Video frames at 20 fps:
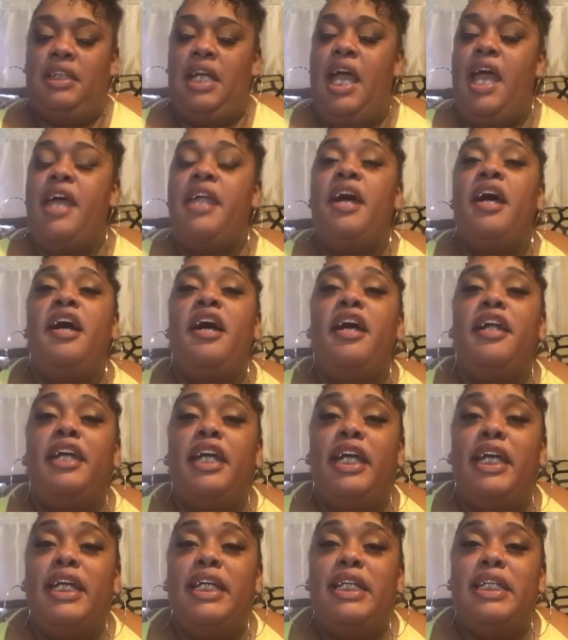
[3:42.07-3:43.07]
And
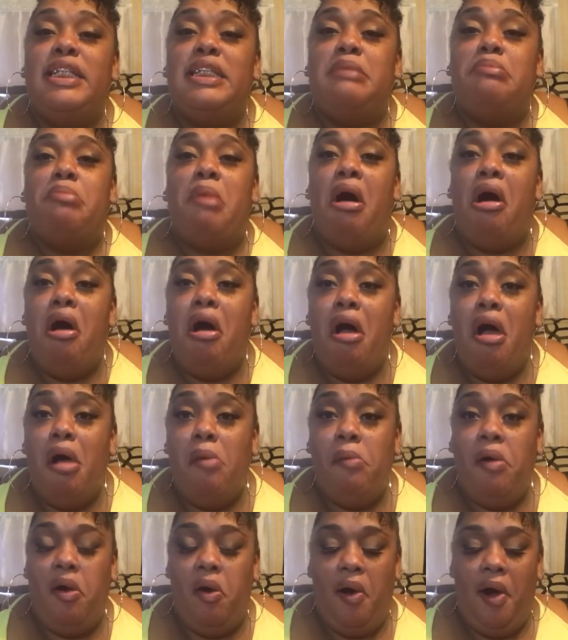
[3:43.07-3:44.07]
honey, it is
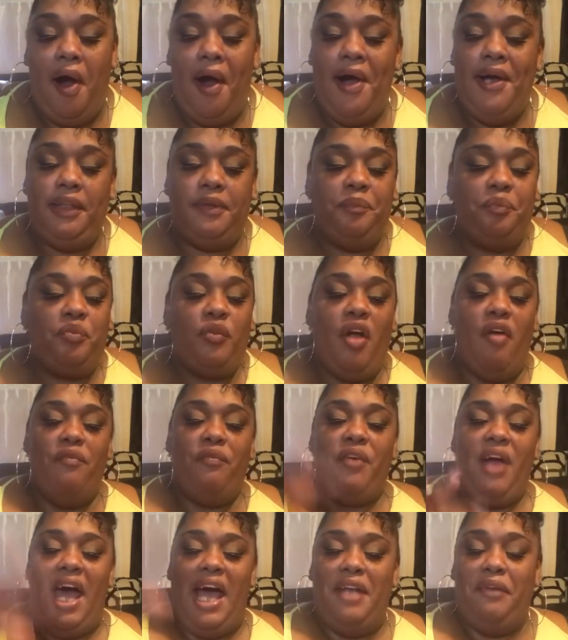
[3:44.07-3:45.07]
bomb. Okay,
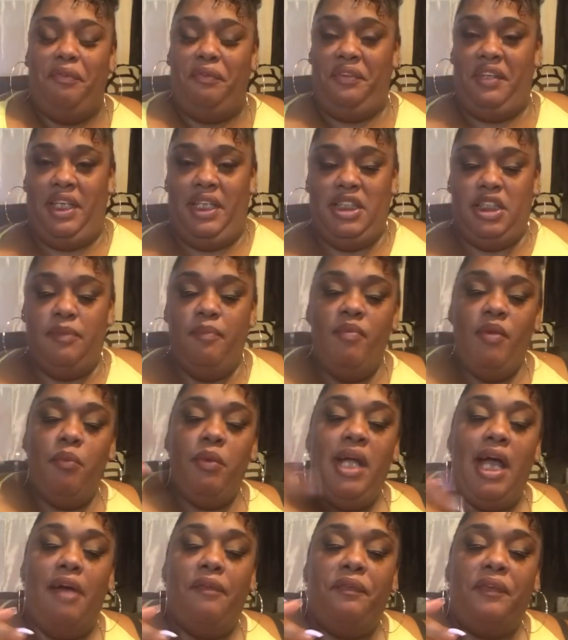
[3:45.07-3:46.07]
fried fish.
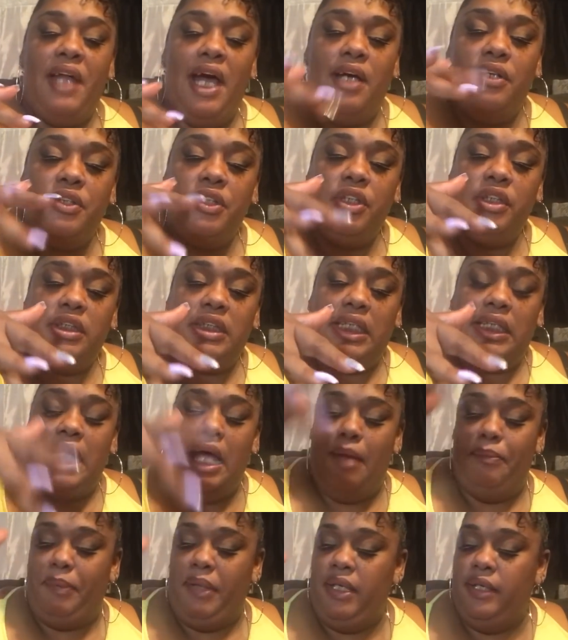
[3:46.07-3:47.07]
We got flounder,
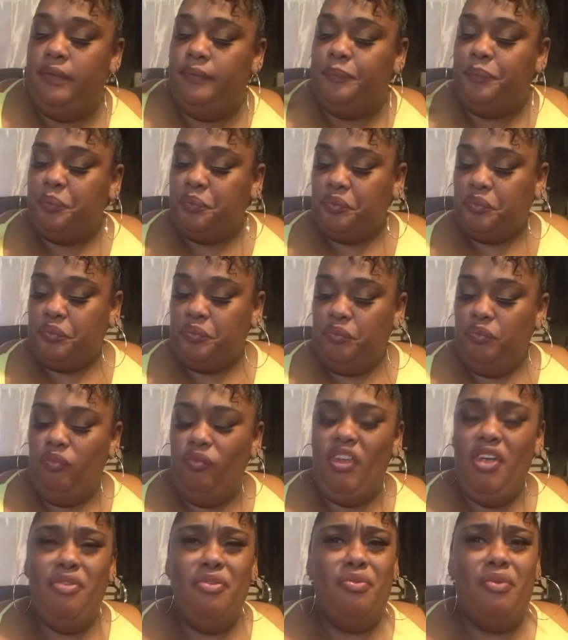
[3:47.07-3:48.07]
tilapia,
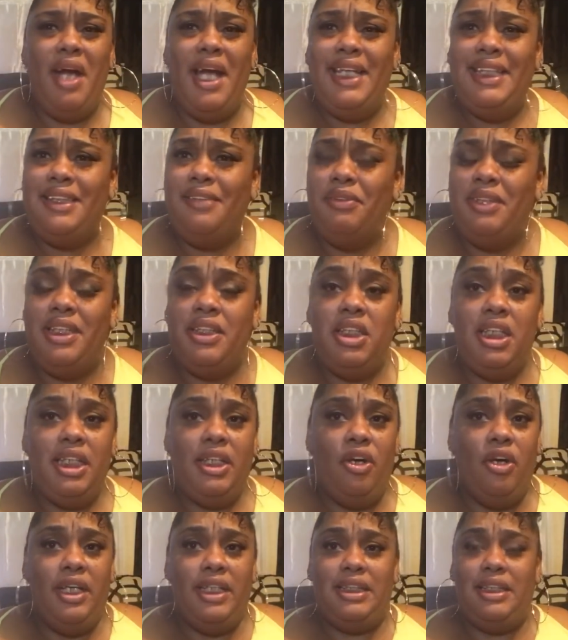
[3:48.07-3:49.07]
rice with the
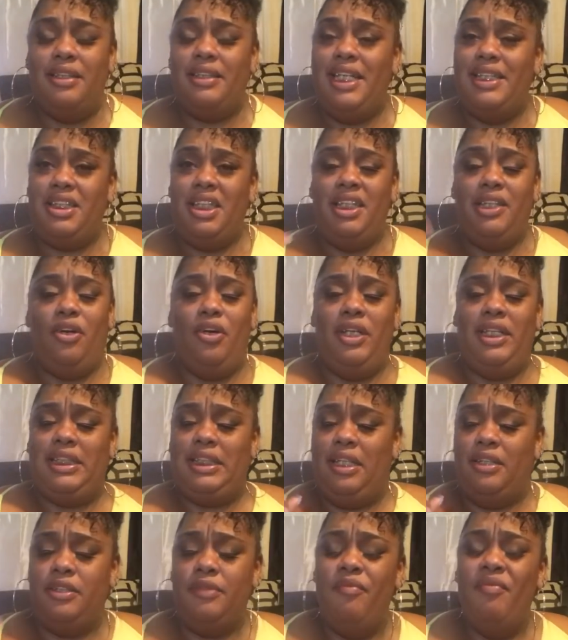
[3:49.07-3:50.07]
chili garlic sauce. That chili garlic
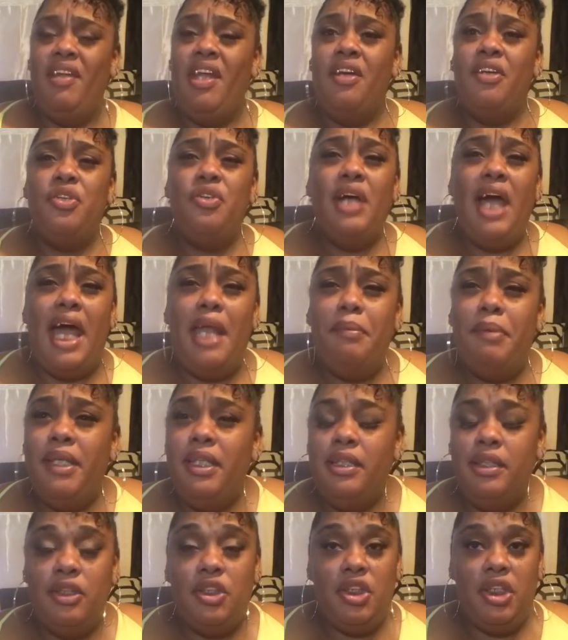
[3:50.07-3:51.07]
sauce, you gotta put
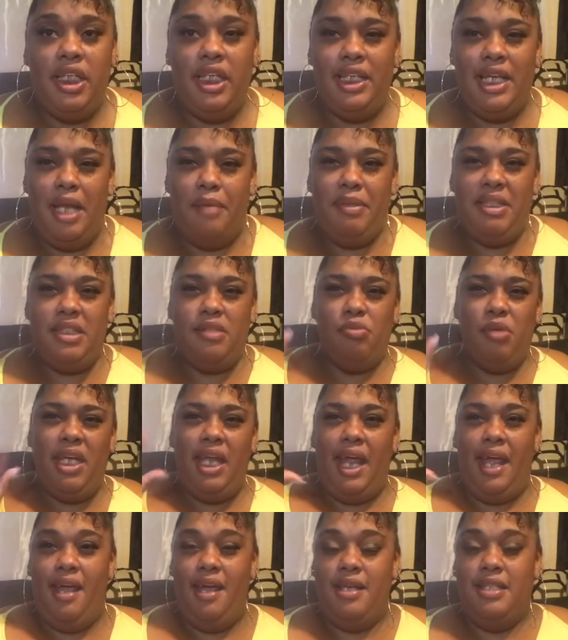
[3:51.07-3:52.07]
a little sugar. It gotta be
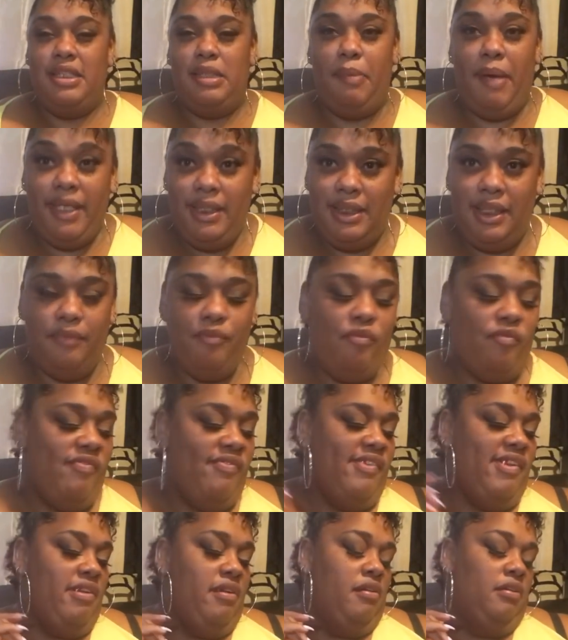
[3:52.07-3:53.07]
sweet and spicy.
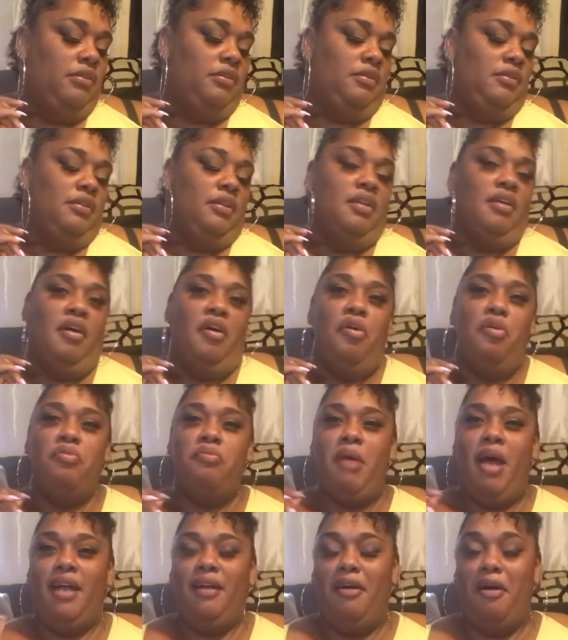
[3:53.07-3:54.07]

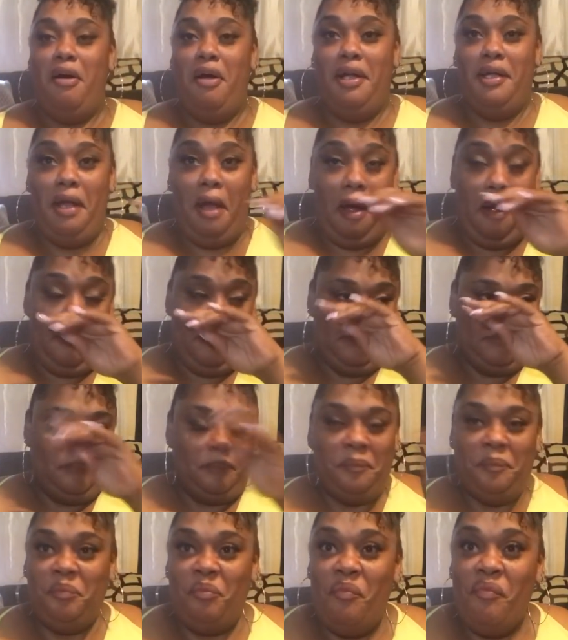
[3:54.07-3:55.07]
Oh my God,
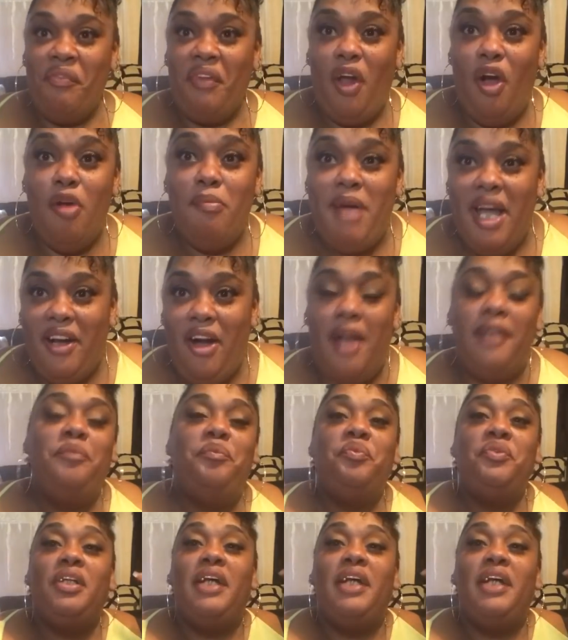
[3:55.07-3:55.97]
y'all. Oh my God.